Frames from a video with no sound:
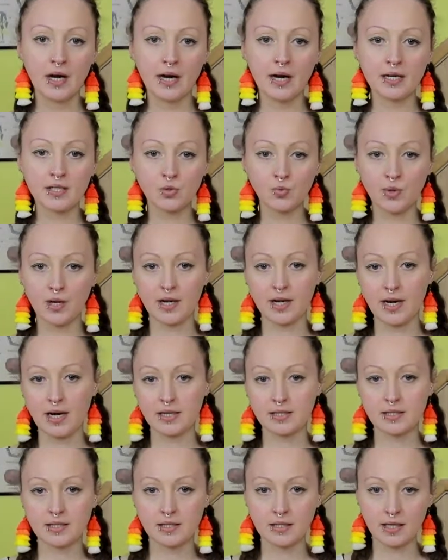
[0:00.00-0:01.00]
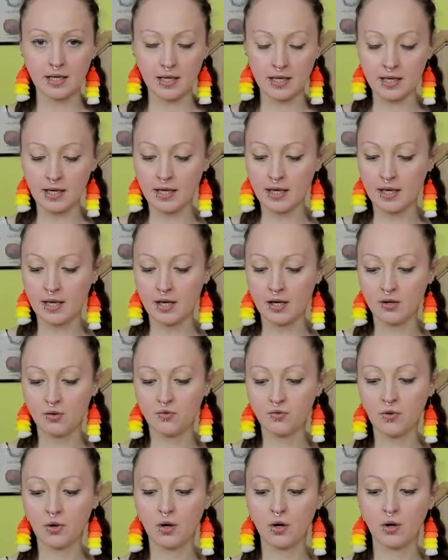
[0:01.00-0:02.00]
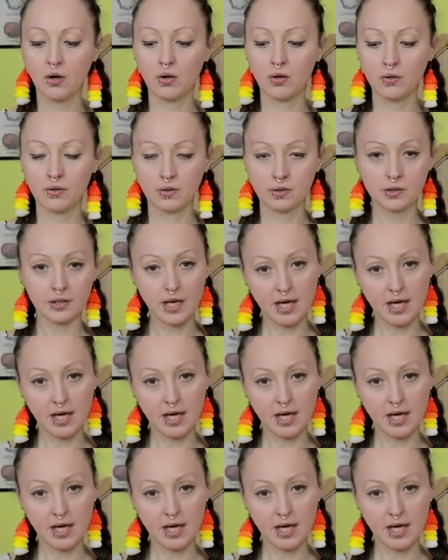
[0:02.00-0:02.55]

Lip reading: as well as 4